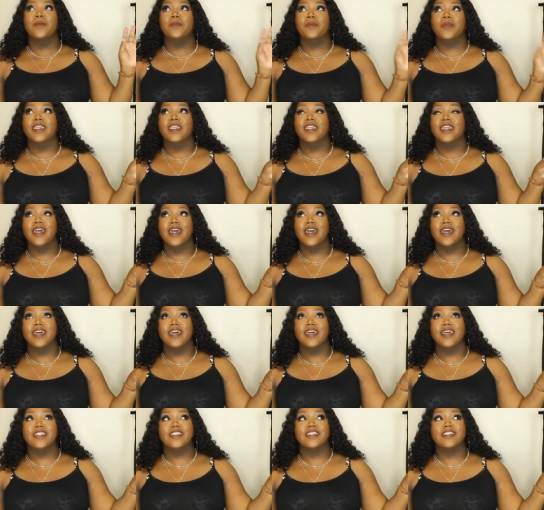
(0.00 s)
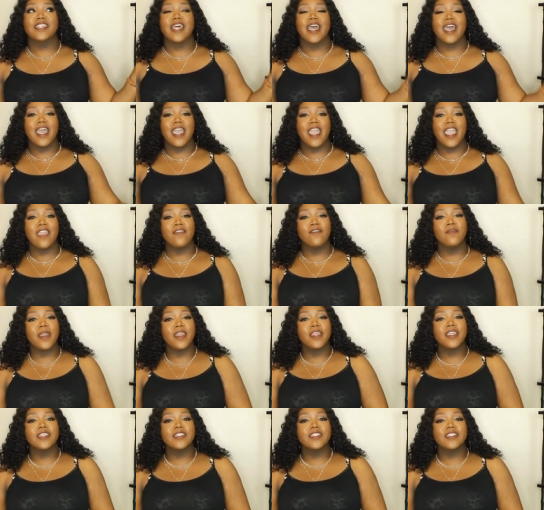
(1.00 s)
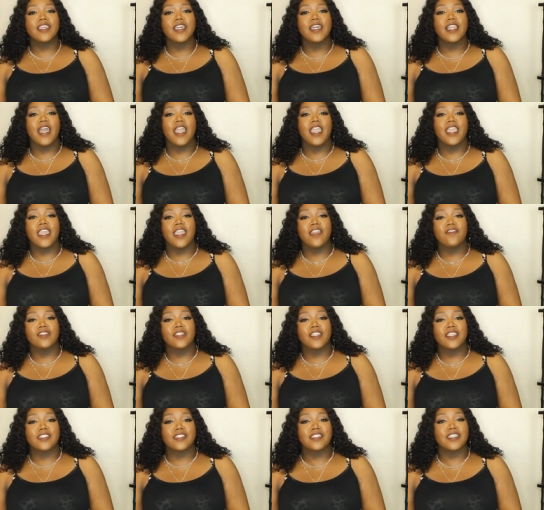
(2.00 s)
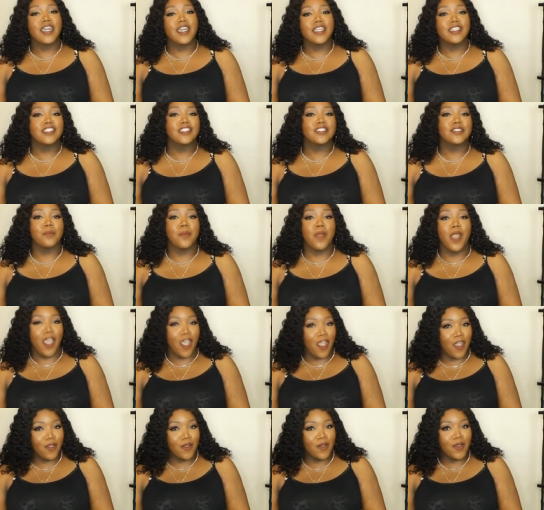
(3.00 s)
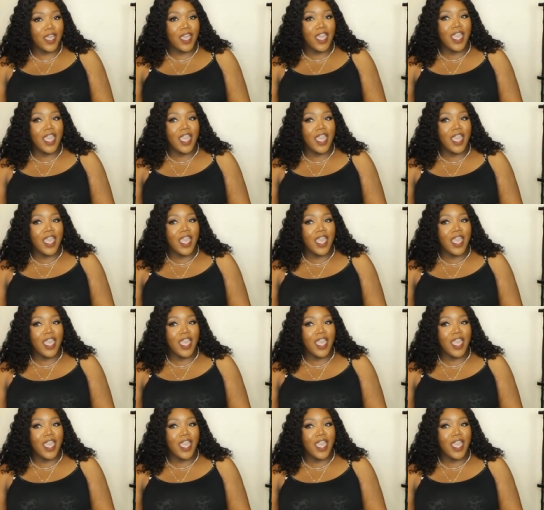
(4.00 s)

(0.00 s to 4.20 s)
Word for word: because everybody keeps saying like everything's cut small,